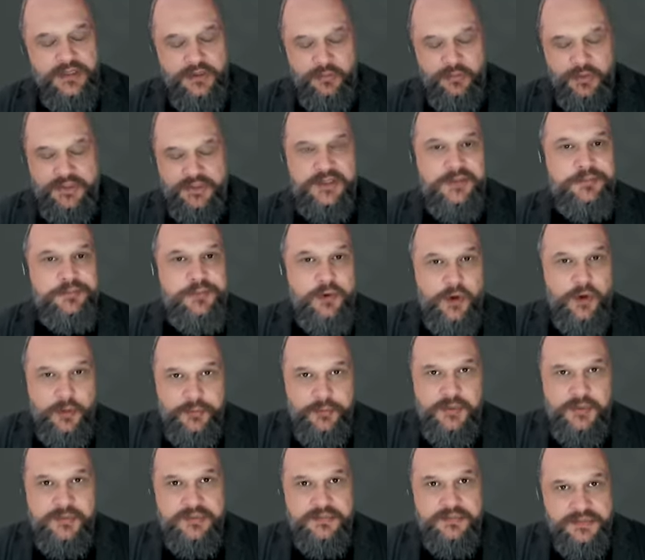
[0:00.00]
One of the
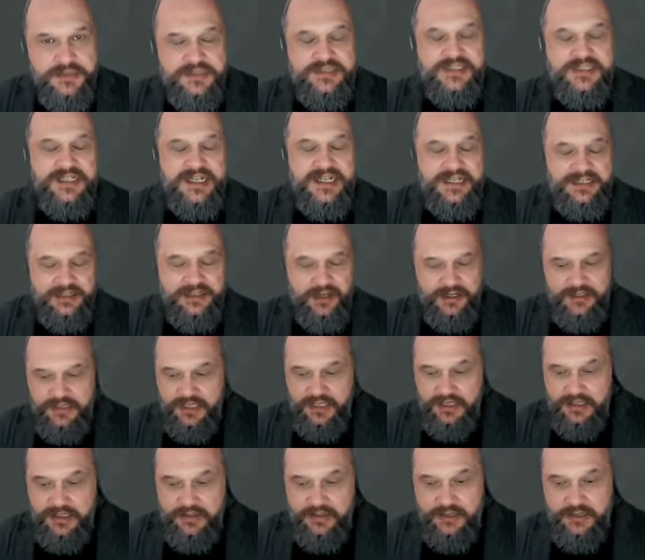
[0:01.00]
problems, and I
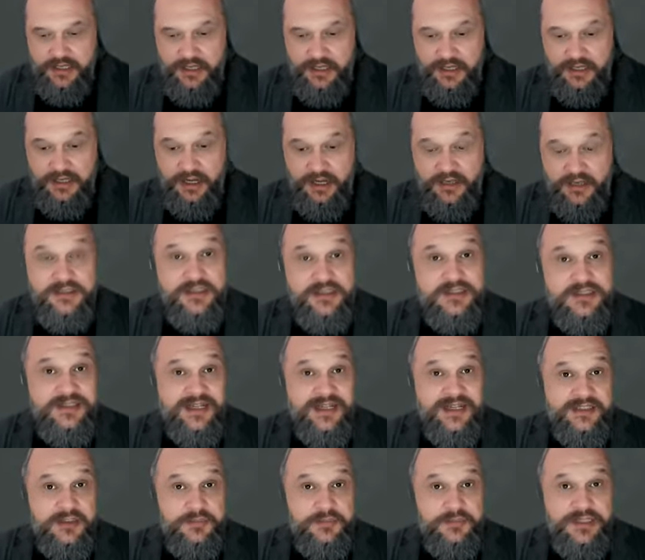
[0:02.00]
think uh,
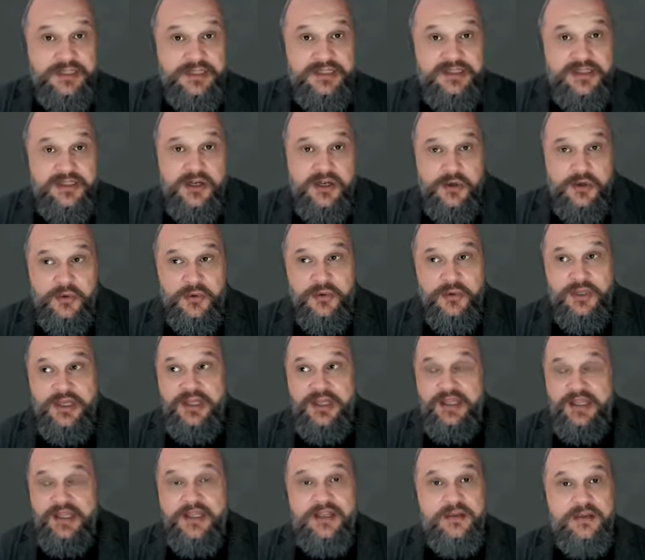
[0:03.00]
understandably so,
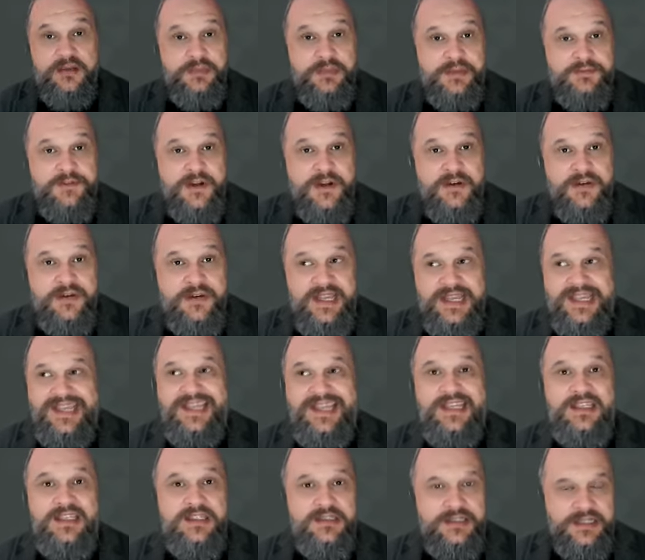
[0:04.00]
it can be very
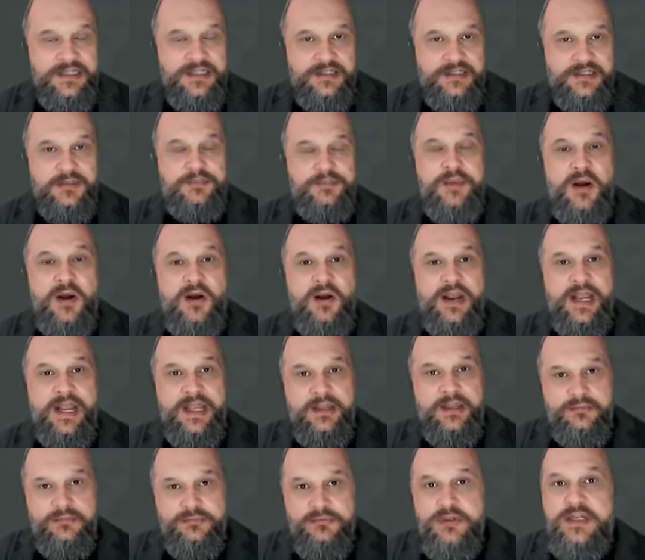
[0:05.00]
easy to
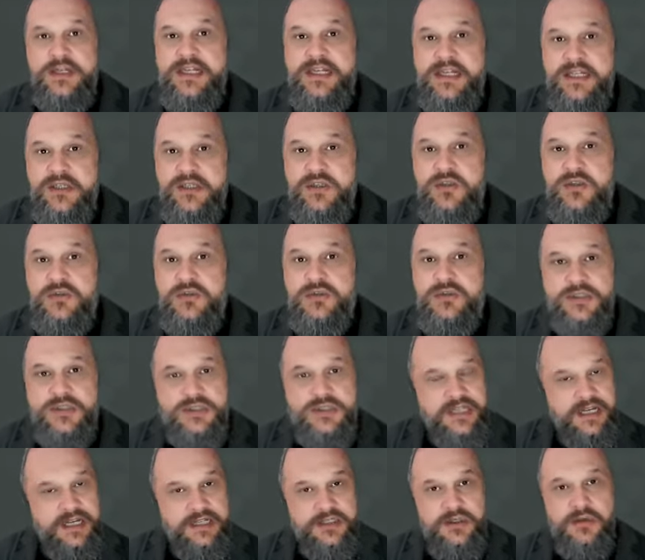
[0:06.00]
buy really good
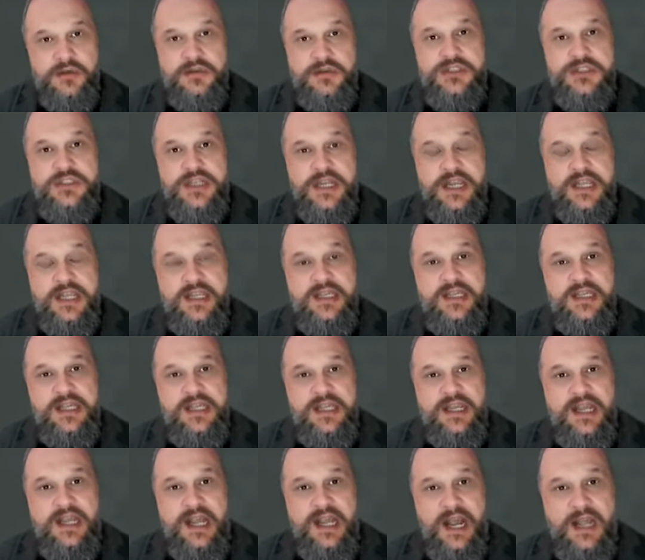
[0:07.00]
technology
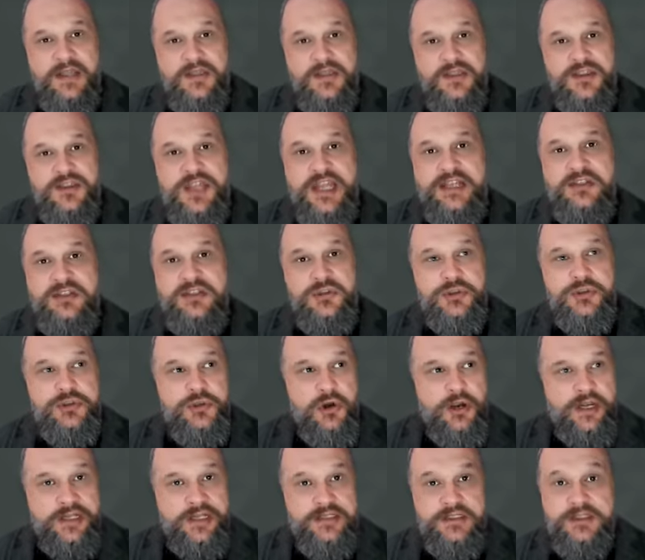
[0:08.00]
and then
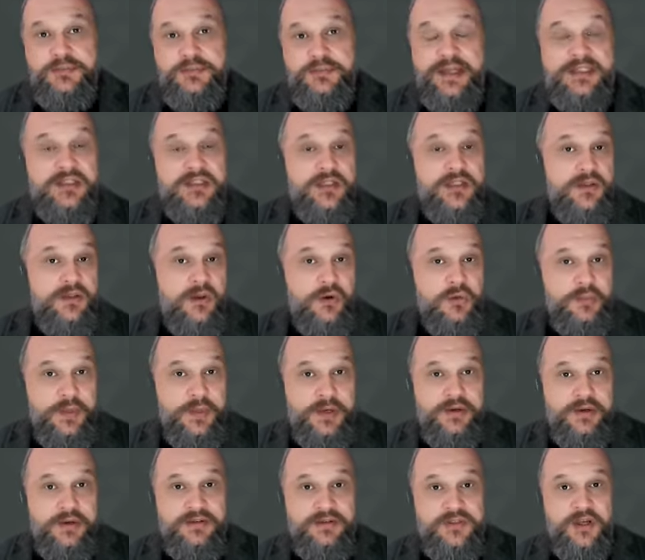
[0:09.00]
try and spend a long
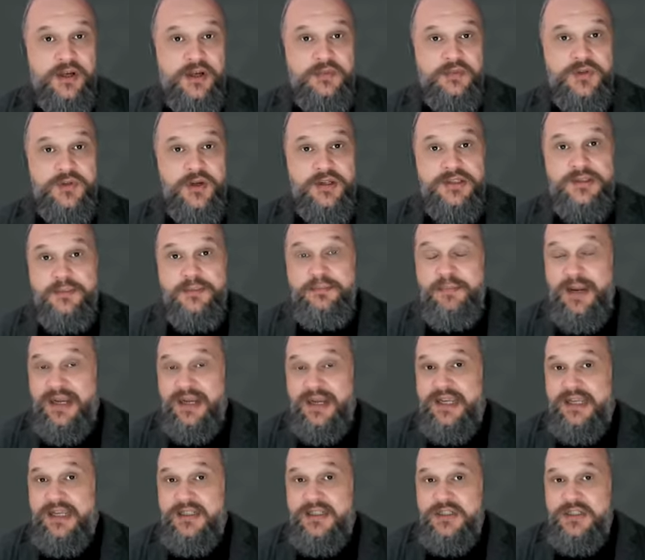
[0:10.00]
period of time trying to
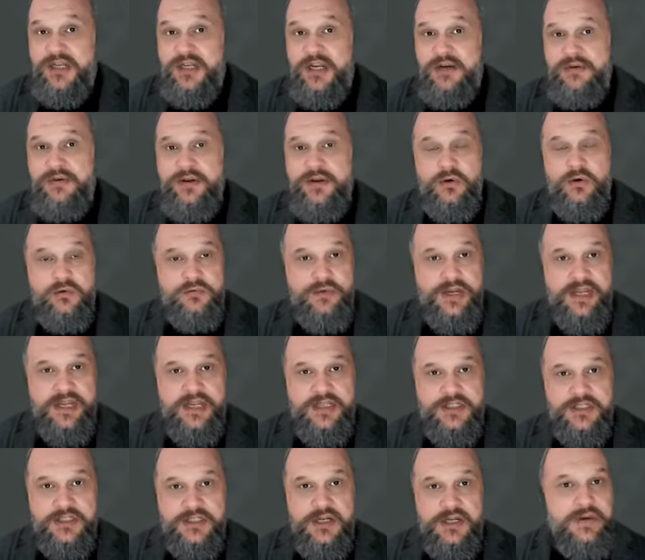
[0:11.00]
back engineer it or re
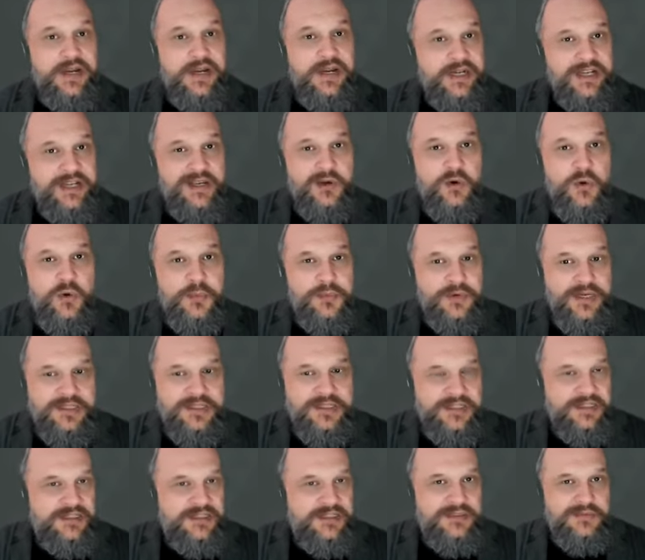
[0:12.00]
engineer it and
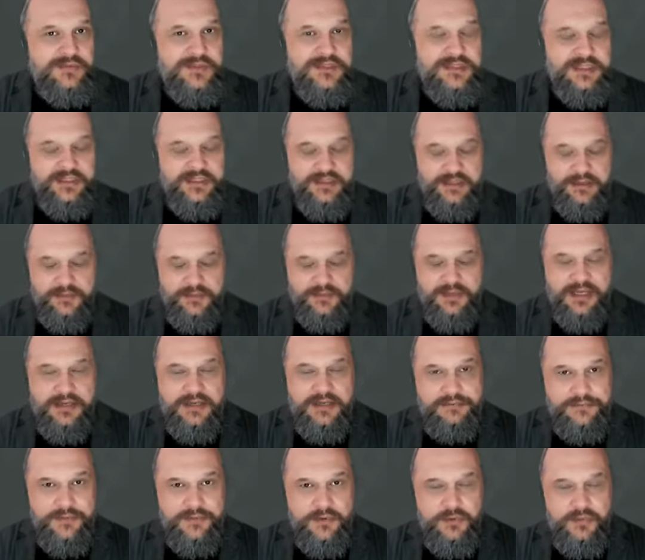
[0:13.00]
incorporate it into a singular
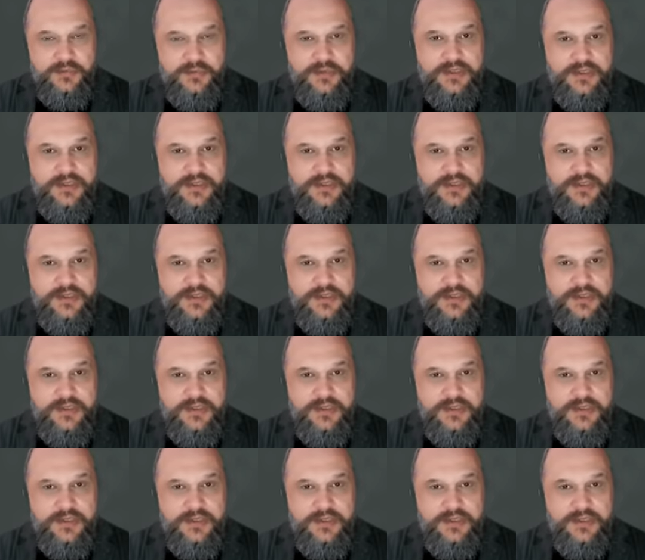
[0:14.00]
platform.